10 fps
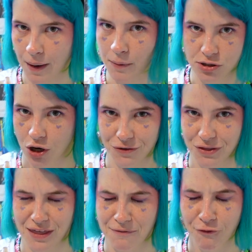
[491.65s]
I worked harder
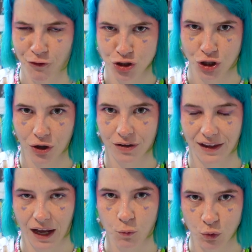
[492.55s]
than them for sure.
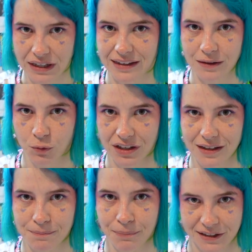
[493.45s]
Like, I really,
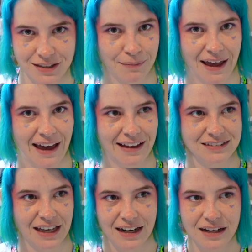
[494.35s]
really busted my
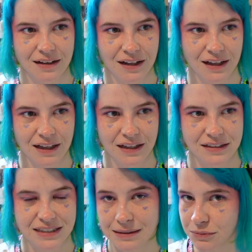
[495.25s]
ass, and it
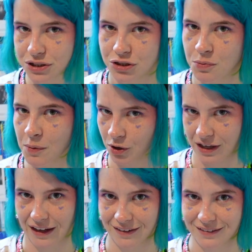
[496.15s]
seemed to be
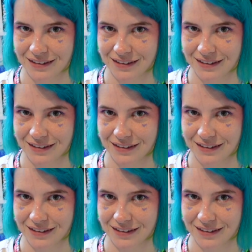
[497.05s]
working.